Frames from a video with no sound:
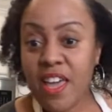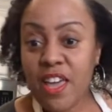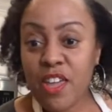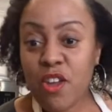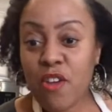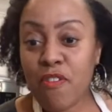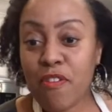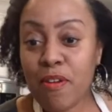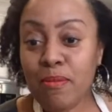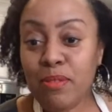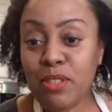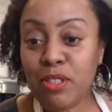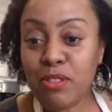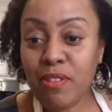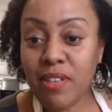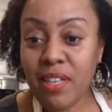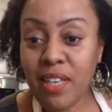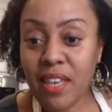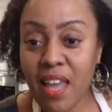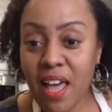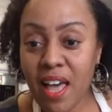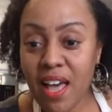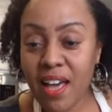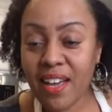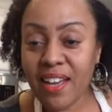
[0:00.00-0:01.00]
You're from Sri
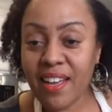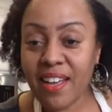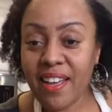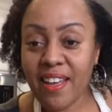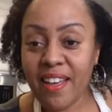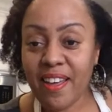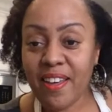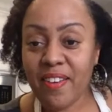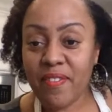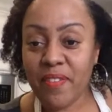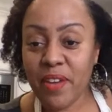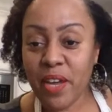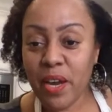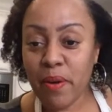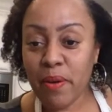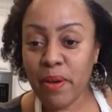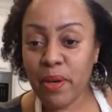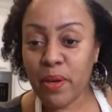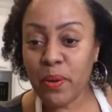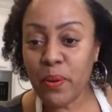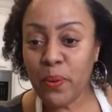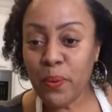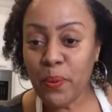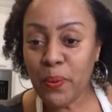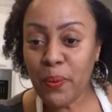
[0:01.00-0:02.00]
Lanka, very
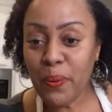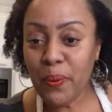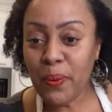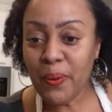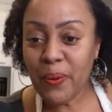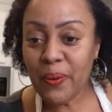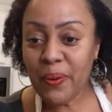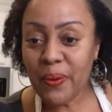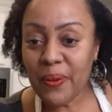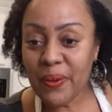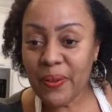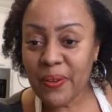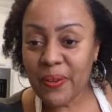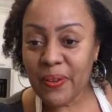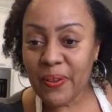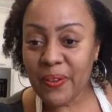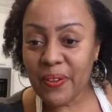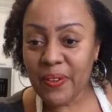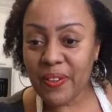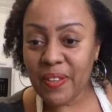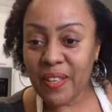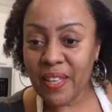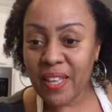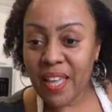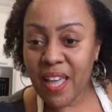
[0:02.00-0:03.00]

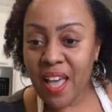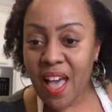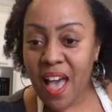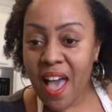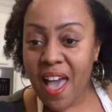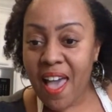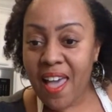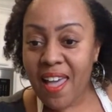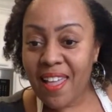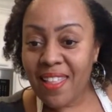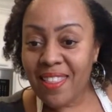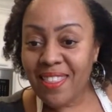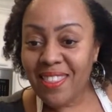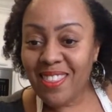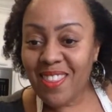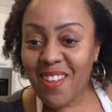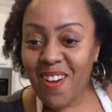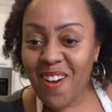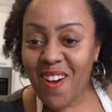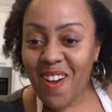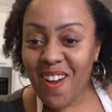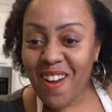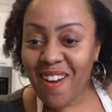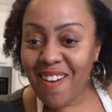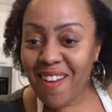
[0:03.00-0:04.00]
cool.
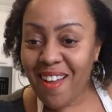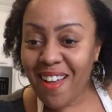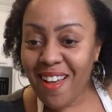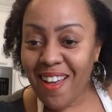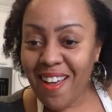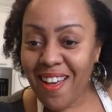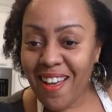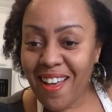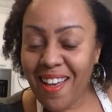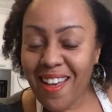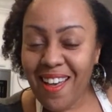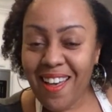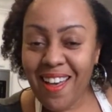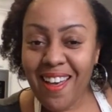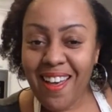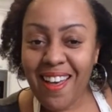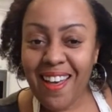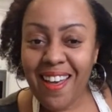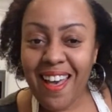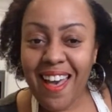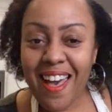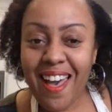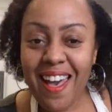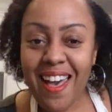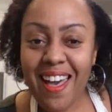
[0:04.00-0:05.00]

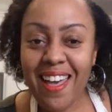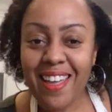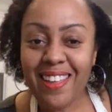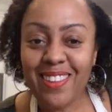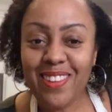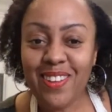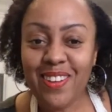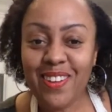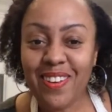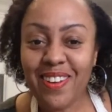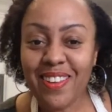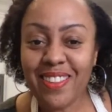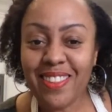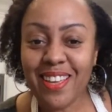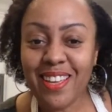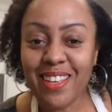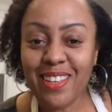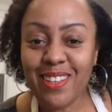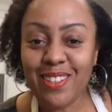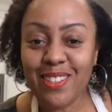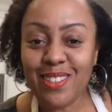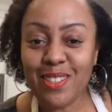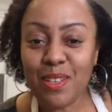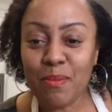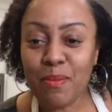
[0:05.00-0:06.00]
Laura, hi Laura, thank
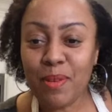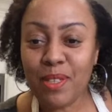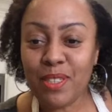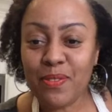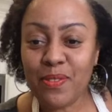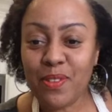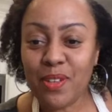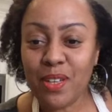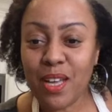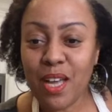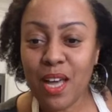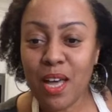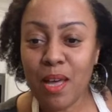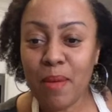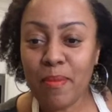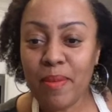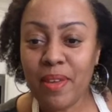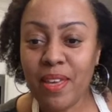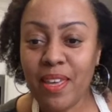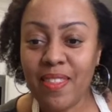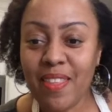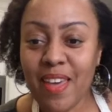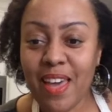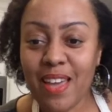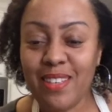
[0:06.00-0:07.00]
you so much for
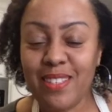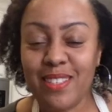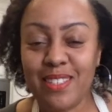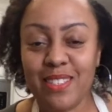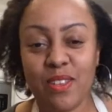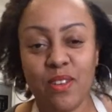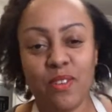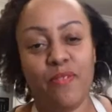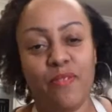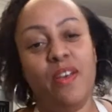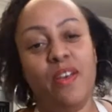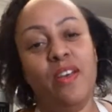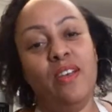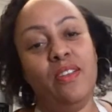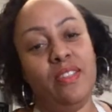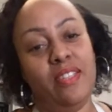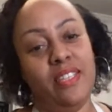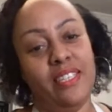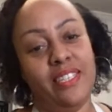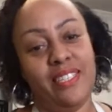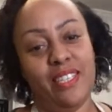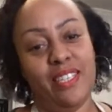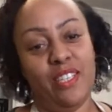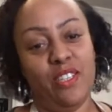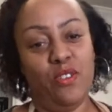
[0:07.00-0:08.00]
coming. That is so fun.
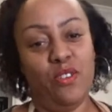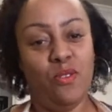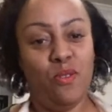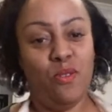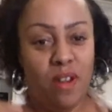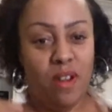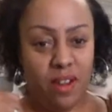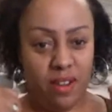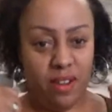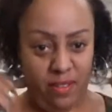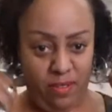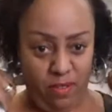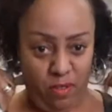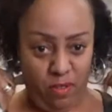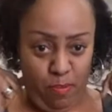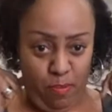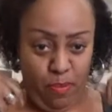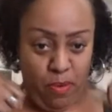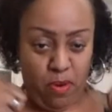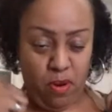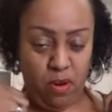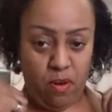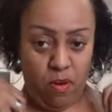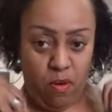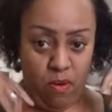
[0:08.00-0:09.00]
Listen, you are
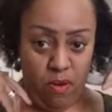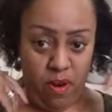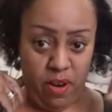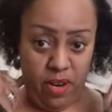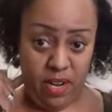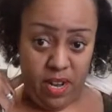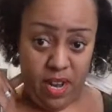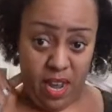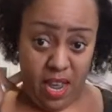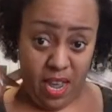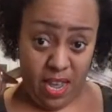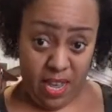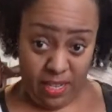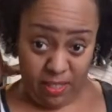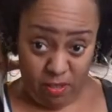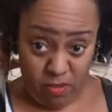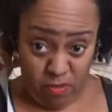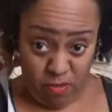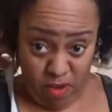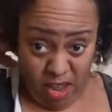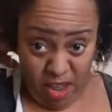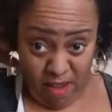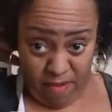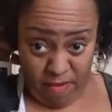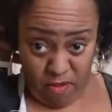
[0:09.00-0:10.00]
super organized and
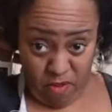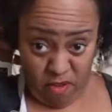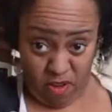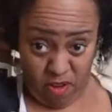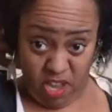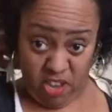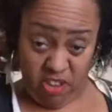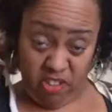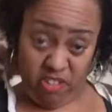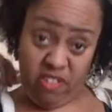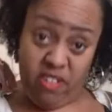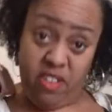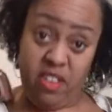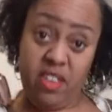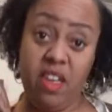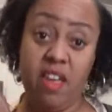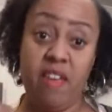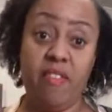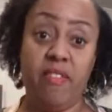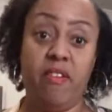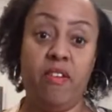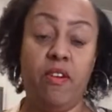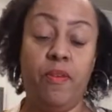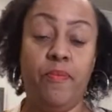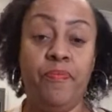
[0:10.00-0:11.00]
you have your ish
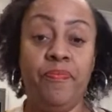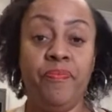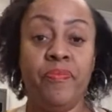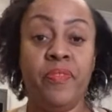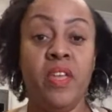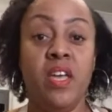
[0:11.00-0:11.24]
together.